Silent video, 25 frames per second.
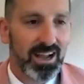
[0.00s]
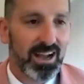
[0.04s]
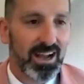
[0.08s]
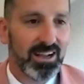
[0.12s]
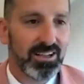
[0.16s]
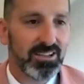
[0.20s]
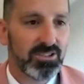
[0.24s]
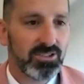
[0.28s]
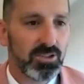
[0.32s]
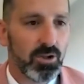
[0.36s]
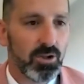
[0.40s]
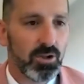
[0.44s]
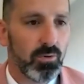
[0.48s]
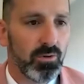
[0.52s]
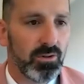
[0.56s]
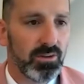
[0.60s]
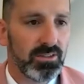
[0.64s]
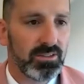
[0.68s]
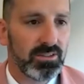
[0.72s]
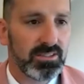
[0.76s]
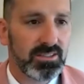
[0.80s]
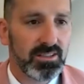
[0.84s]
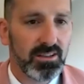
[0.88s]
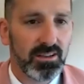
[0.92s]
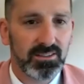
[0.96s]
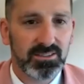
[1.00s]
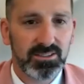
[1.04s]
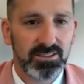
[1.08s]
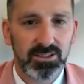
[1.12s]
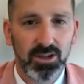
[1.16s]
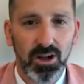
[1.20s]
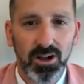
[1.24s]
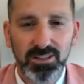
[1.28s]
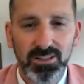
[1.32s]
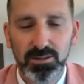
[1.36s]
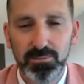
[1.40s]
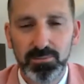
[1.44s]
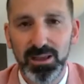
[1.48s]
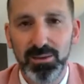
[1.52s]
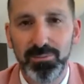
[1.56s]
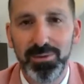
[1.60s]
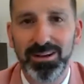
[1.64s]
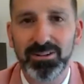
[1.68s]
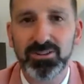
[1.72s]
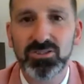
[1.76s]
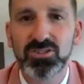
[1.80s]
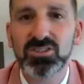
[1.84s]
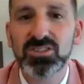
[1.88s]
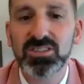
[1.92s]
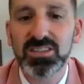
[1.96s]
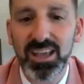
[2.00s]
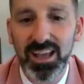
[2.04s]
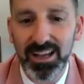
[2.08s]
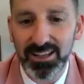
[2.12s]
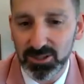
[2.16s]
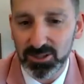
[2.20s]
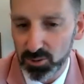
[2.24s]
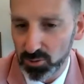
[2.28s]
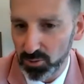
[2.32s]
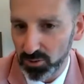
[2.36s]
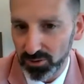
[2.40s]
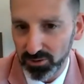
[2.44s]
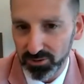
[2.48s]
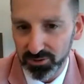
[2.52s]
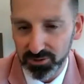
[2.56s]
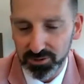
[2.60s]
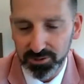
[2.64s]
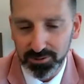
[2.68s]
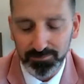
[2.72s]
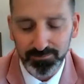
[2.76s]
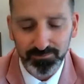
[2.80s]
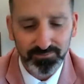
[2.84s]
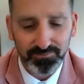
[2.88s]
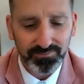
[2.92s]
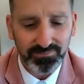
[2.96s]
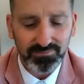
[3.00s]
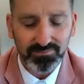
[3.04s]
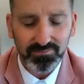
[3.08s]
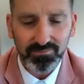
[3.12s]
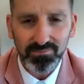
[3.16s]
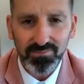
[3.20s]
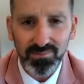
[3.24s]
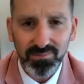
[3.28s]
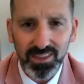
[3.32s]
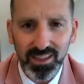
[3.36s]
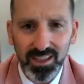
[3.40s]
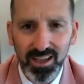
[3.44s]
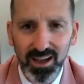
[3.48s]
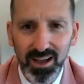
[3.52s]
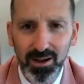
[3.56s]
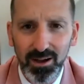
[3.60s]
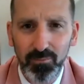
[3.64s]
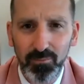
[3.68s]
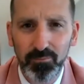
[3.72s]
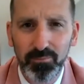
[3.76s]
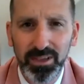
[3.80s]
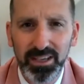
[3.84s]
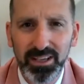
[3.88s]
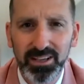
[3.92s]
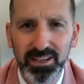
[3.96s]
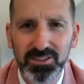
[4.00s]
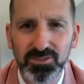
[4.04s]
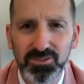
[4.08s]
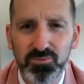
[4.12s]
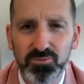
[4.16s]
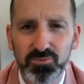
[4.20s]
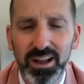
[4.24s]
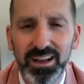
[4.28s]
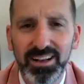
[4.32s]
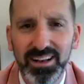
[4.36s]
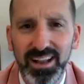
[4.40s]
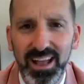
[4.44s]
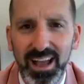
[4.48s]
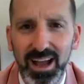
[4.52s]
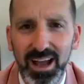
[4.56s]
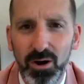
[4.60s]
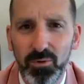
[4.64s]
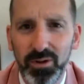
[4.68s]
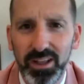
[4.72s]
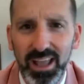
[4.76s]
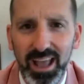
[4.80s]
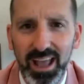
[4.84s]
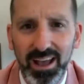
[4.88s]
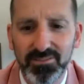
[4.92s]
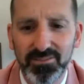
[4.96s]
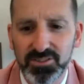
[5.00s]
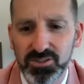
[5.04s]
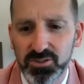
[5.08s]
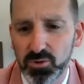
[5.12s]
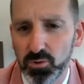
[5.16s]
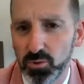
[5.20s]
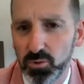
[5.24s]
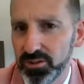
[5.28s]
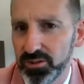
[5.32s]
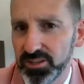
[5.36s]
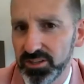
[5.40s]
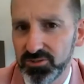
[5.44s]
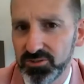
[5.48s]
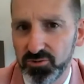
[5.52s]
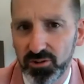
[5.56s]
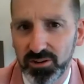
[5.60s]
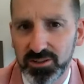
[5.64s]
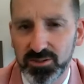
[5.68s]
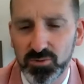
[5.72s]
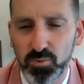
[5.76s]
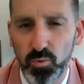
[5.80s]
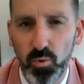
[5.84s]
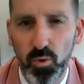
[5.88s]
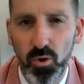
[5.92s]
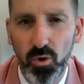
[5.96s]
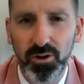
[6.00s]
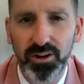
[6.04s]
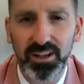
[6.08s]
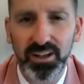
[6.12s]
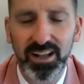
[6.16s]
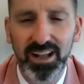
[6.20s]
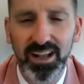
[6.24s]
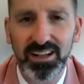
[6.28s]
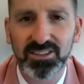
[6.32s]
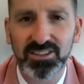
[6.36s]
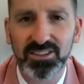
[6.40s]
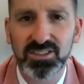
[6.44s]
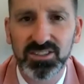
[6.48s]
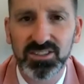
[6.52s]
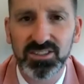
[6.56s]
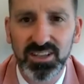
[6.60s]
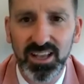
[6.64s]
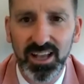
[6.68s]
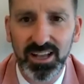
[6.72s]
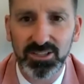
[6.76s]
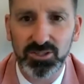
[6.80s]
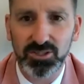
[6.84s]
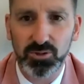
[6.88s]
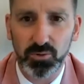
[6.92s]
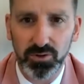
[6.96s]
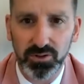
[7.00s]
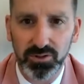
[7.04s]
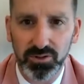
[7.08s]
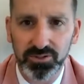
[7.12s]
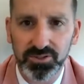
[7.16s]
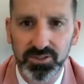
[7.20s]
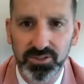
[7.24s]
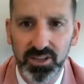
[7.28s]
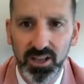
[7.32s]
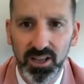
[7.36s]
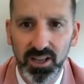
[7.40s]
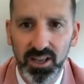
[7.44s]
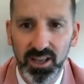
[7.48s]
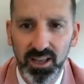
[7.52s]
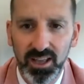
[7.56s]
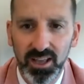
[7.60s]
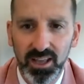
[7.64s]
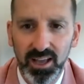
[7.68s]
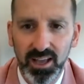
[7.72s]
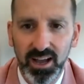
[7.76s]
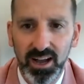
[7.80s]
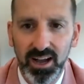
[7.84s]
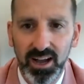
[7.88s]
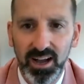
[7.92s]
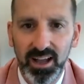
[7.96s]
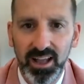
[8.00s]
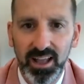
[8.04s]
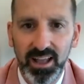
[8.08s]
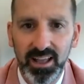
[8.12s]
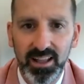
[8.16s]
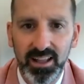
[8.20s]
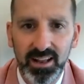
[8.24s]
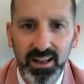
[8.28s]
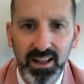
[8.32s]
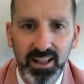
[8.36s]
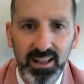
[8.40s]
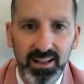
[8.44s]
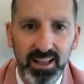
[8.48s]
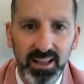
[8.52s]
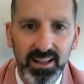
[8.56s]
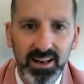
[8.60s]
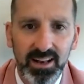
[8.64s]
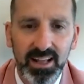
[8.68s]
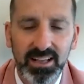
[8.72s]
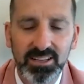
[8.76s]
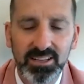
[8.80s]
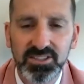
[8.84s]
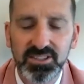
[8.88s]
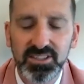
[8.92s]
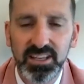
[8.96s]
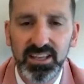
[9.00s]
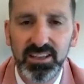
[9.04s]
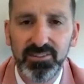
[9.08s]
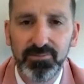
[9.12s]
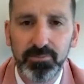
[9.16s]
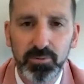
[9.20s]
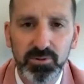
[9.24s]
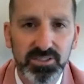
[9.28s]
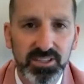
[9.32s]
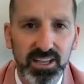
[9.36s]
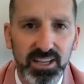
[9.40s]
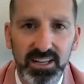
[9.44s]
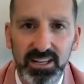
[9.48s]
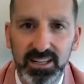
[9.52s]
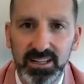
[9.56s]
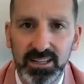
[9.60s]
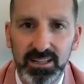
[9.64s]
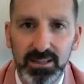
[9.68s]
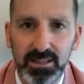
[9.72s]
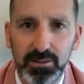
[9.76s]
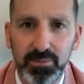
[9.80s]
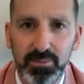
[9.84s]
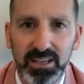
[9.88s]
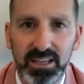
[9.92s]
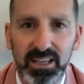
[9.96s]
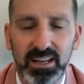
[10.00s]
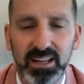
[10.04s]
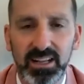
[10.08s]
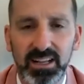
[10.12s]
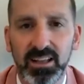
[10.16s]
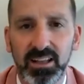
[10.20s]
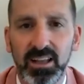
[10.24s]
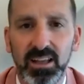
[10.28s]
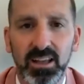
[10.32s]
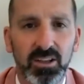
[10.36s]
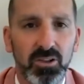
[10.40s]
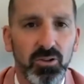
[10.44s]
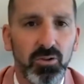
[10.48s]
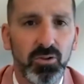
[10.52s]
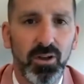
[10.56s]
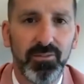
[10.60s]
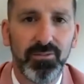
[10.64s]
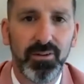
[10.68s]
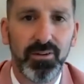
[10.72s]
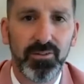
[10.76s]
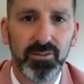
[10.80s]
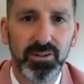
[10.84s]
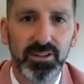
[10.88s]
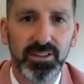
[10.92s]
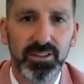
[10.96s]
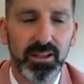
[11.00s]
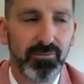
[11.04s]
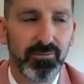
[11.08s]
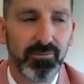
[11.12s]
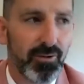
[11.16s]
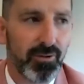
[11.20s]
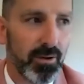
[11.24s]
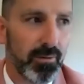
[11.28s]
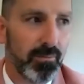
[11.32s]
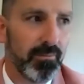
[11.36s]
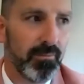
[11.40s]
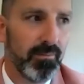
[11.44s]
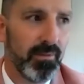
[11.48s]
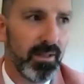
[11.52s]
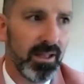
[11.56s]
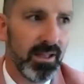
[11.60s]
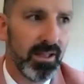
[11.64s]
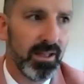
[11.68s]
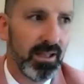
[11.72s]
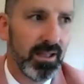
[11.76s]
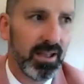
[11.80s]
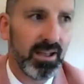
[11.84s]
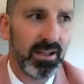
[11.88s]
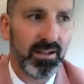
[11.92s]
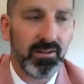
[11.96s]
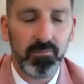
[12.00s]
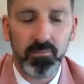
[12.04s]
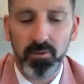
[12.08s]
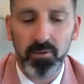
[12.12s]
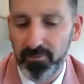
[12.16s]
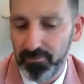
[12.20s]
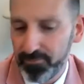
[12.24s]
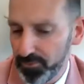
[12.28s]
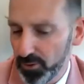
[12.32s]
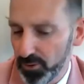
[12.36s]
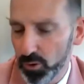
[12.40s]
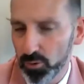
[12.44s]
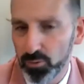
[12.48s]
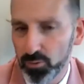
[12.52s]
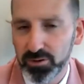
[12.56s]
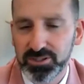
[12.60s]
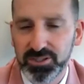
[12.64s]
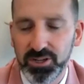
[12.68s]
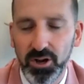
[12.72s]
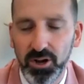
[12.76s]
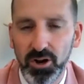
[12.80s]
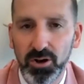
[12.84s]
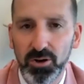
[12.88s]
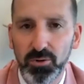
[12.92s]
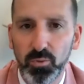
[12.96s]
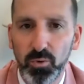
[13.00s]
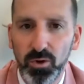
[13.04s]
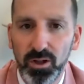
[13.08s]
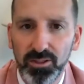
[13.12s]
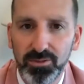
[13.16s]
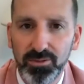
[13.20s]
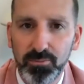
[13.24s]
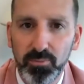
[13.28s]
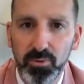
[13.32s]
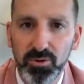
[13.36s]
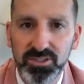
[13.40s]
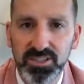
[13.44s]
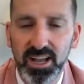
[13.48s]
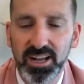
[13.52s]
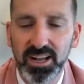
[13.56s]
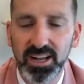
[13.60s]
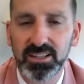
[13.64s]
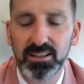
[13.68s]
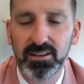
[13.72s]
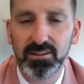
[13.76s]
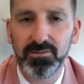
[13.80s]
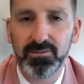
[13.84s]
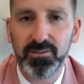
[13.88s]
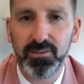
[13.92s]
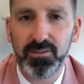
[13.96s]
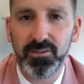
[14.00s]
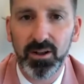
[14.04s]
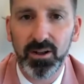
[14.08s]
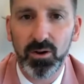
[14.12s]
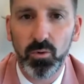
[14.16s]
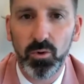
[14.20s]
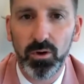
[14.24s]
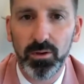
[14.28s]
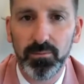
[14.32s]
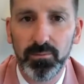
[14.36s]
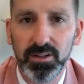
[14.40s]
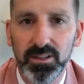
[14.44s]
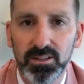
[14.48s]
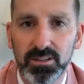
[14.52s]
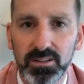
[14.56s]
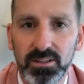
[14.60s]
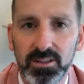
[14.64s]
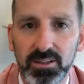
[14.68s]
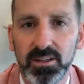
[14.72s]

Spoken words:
So talk to me about schedules, because right now we have school districts working on schedules. And as Steve presented in the beginning, you have everything from a full return with protective equipment